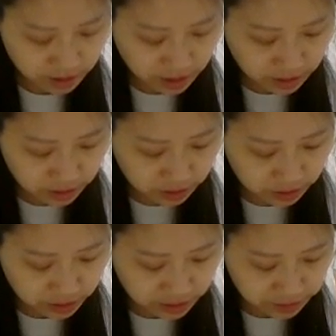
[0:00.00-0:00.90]
into
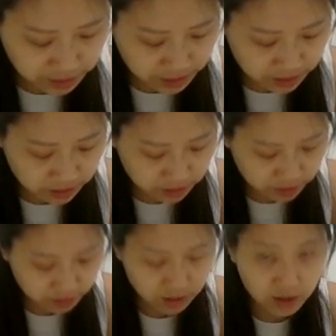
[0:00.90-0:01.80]
this space here.
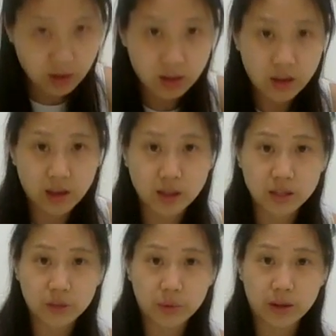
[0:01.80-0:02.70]
And
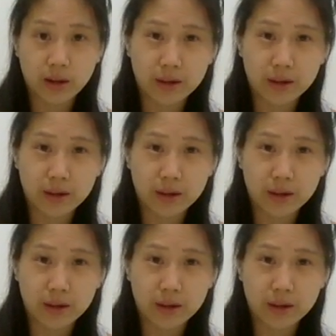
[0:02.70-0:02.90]
so when I